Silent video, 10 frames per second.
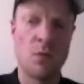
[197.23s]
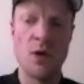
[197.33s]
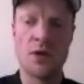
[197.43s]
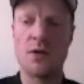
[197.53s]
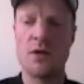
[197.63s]

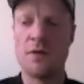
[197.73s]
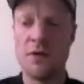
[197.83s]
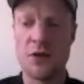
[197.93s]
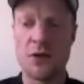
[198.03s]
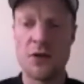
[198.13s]
what
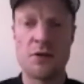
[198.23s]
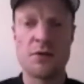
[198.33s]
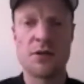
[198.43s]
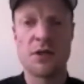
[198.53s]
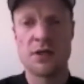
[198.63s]
official
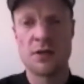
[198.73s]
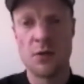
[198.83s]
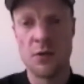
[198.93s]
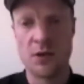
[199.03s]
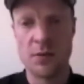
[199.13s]
history says
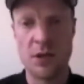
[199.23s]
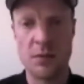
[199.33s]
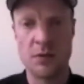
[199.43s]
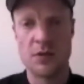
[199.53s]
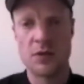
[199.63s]
or what the
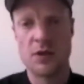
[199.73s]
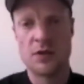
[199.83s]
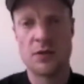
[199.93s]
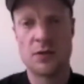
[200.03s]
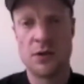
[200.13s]
people's
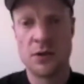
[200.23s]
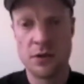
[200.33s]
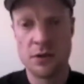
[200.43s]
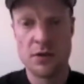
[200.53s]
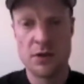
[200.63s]
history
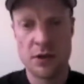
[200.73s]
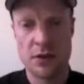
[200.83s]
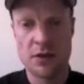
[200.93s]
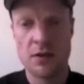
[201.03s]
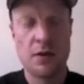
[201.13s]

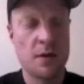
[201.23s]
says.